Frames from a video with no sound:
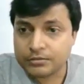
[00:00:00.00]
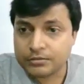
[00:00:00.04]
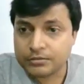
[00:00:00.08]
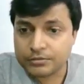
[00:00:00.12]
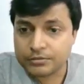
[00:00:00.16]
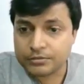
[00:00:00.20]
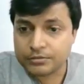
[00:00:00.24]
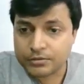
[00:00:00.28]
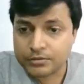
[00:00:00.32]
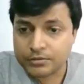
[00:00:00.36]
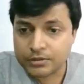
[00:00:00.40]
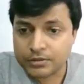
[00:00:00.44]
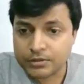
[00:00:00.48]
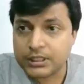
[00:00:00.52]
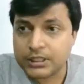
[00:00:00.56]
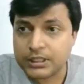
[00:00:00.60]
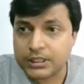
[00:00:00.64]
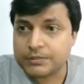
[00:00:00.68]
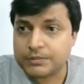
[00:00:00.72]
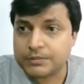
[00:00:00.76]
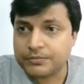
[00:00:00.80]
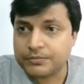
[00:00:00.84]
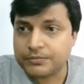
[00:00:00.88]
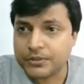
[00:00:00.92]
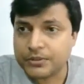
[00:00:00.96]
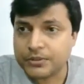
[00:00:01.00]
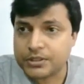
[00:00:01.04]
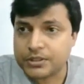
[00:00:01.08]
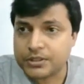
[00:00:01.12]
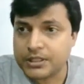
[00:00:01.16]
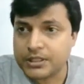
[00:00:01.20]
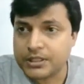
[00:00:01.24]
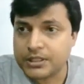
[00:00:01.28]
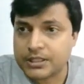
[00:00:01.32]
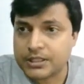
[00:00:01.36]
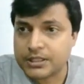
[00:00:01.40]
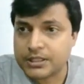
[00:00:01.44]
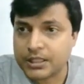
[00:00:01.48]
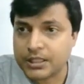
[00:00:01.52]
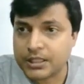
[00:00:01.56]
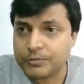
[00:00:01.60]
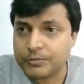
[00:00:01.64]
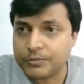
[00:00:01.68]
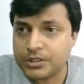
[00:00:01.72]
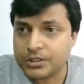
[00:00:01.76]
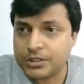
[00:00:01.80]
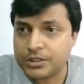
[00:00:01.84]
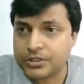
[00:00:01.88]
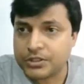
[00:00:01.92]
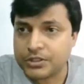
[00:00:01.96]
now let me first
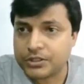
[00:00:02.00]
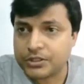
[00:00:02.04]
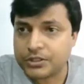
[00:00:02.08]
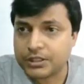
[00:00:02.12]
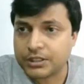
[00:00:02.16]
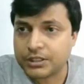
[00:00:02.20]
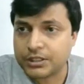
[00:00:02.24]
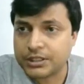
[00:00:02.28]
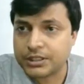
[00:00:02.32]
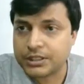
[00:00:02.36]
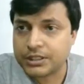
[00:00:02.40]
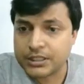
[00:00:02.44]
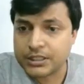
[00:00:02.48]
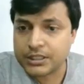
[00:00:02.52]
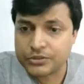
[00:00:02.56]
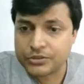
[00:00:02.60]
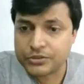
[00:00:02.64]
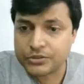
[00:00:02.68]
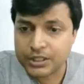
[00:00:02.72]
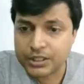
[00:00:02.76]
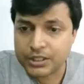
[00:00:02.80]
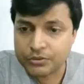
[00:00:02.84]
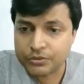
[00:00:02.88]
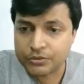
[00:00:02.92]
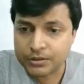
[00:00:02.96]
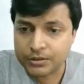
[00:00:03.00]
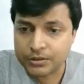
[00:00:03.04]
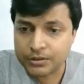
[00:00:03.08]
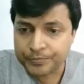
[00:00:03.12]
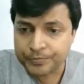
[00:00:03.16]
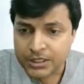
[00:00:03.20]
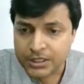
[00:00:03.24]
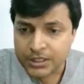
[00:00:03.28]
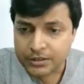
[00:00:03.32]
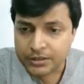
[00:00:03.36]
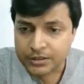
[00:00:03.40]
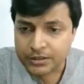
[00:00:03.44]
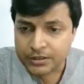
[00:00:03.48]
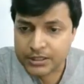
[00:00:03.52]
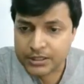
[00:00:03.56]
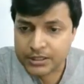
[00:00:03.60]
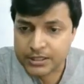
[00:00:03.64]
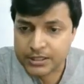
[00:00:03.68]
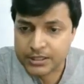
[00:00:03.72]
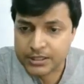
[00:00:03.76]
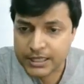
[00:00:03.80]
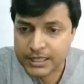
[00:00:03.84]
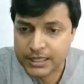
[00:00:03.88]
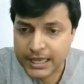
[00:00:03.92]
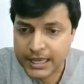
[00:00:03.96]
describe the general case. In general,
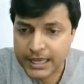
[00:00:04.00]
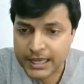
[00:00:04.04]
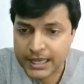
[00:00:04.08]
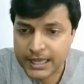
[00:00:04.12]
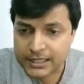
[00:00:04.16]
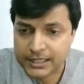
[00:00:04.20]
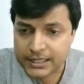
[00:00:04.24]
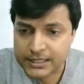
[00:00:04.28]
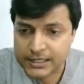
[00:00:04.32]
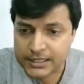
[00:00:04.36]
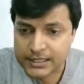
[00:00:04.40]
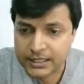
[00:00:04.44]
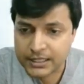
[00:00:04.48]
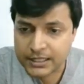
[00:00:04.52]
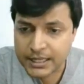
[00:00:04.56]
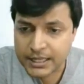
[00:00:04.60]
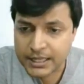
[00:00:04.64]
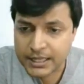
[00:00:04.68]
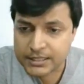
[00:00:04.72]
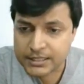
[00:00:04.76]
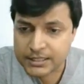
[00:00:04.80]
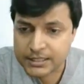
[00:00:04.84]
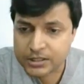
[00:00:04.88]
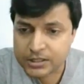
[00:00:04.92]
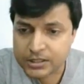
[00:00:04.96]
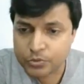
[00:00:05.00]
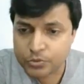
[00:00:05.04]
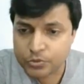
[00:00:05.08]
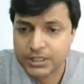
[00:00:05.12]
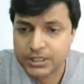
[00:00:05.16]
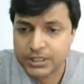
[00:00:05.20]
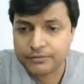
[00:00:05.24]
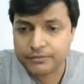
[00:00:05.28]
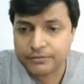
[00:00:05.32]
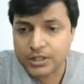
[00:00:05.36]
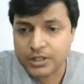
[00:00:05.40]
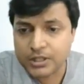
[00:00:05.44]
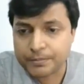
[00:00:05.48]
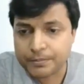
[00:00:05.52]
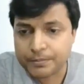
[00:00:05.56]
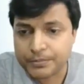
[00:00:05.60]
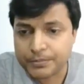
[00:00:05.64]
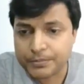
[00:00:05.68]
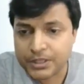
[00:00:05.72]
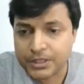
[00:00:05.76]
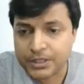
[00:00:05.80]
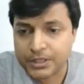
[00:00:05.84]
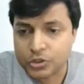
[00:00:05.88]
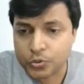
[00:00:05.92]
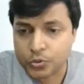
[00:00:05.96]
this egg cell has to
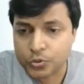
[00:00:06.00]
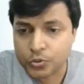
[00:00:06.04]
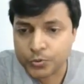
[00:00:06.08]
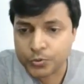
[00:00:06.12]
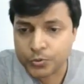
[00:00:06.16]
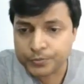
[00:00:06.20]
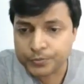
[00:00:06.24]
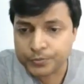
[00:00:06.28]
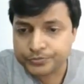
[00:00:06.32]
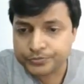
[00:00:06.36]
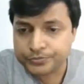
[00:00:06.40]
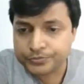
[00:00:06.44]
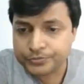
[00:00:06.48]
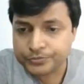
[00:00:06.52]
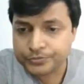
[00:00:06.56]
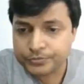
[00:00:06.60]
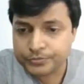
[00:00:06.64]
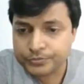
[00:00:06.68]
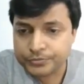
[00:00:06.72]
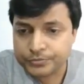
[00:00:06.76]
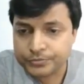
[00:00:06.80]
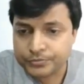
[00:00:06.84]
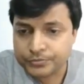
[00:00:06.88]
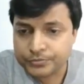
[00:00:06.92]
develop into